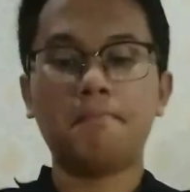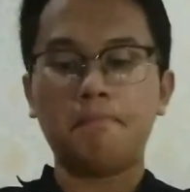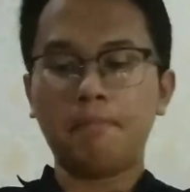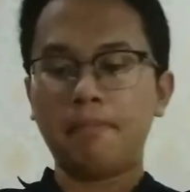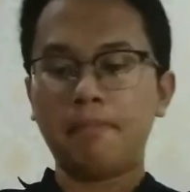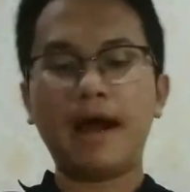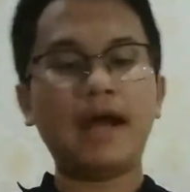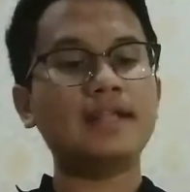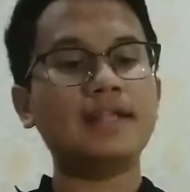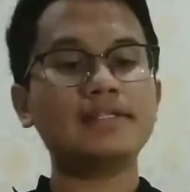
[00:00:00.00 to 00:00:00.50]

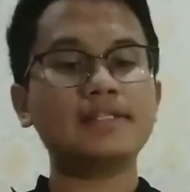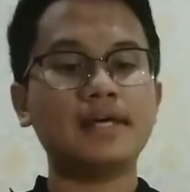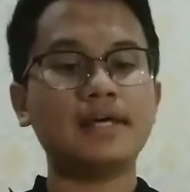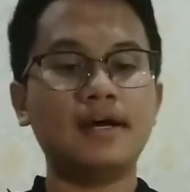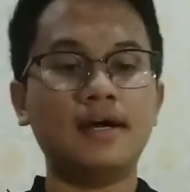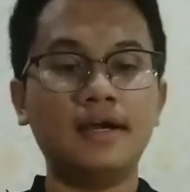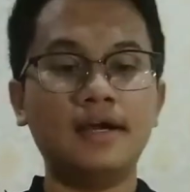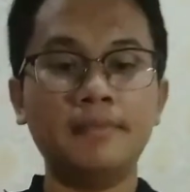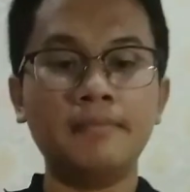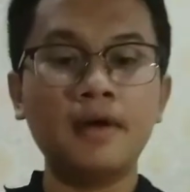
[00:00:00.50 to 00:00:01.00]
By the
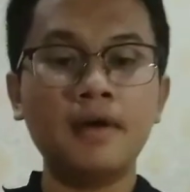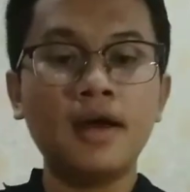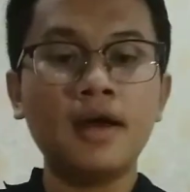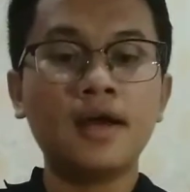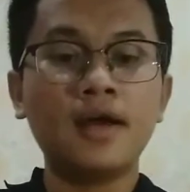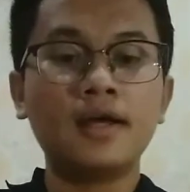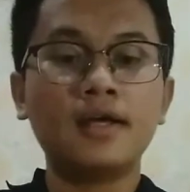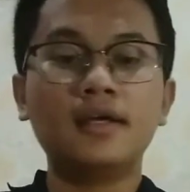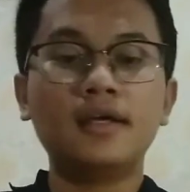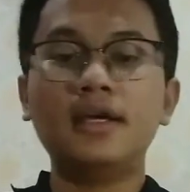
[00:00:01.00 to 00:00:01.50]
time
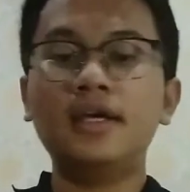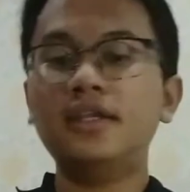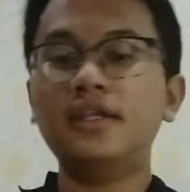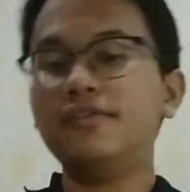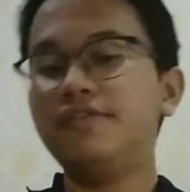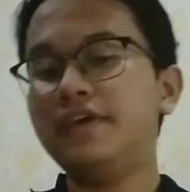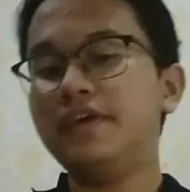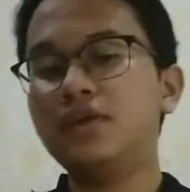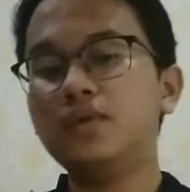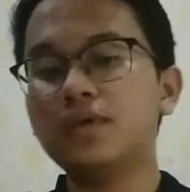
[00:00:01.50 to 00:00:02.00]

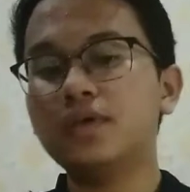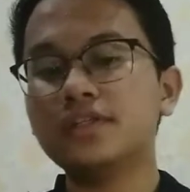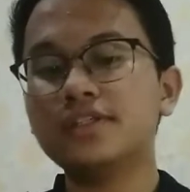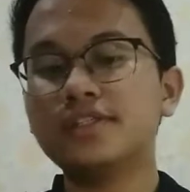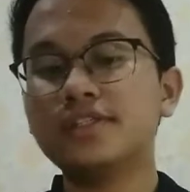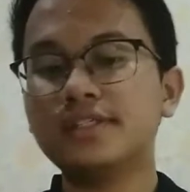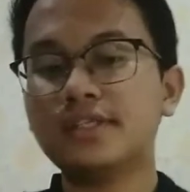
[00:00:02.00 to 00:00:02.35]
individuals